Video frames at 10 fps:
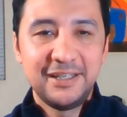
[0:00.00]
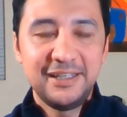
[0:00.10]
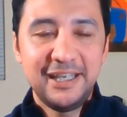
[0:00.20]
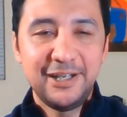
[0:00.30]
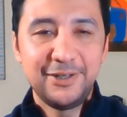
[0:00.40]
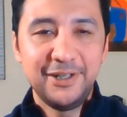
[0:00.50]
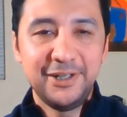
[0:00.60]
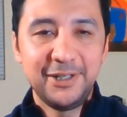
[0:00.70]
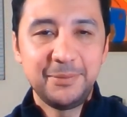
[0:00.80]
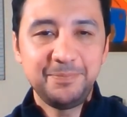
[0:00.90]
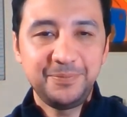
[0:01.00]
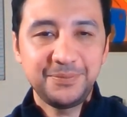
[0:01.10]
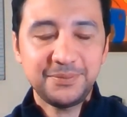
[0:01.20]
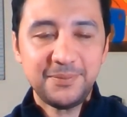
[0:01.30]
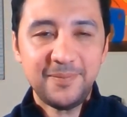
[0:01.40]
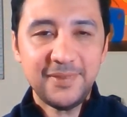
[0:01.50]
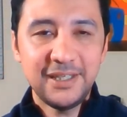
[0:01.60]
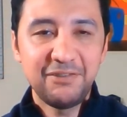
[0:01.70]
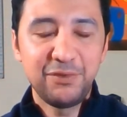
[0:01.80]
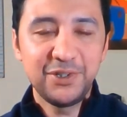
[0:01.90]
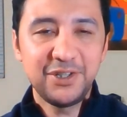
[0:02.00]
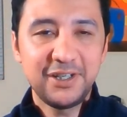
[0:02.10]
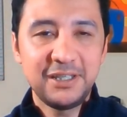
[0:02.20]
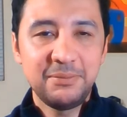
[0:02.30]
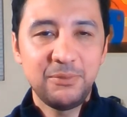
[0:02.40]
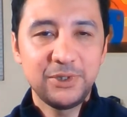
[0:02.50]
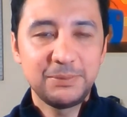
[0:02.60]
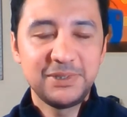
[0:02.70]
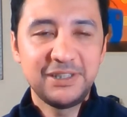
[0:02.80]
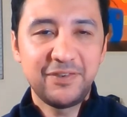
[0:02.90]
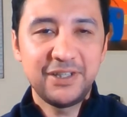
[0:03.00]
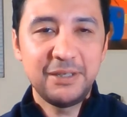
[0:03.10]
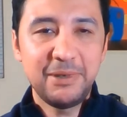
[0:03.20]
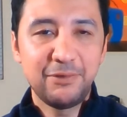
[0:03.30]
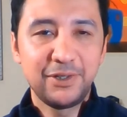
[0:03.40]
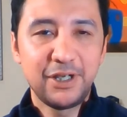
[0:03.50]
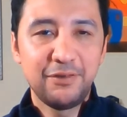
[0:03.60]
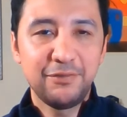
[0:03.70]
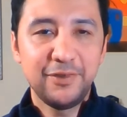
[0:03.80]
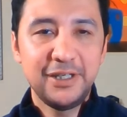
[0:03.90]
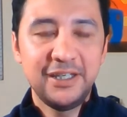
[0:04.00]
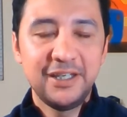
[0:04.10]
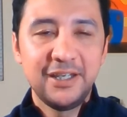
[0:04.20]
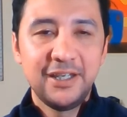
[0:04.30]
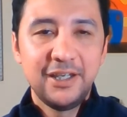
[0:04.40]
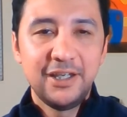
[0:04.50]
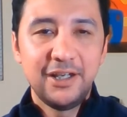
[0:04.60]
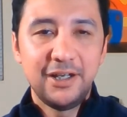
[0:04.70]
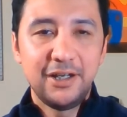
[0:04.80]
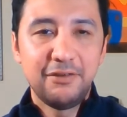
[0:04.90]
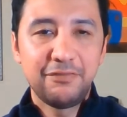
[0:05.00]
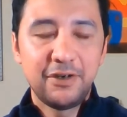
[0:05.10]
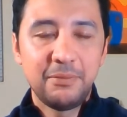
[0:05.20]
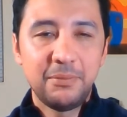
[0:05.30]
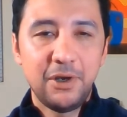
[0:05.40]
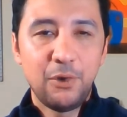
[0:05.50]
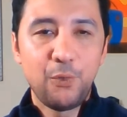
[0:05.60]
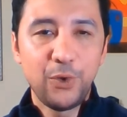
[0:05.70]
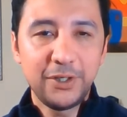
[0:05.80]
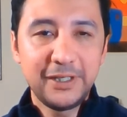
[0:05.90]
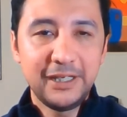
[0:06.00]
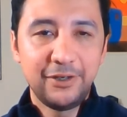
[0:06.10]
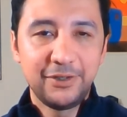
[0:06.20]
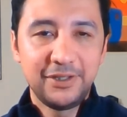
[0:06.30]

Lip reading: Now, if we're talking more specifically about recovery from a workout,